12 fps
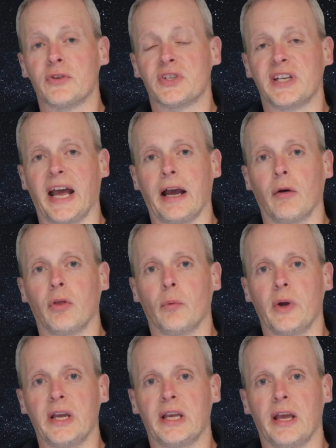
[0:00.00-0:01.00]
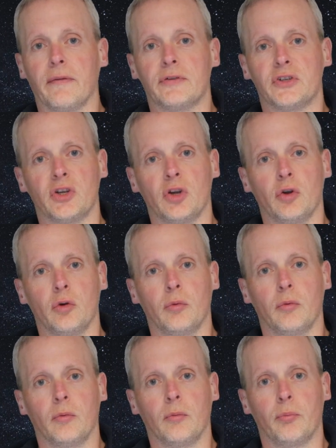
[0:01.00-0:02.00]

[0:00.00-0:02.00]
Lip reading: the scale that we give to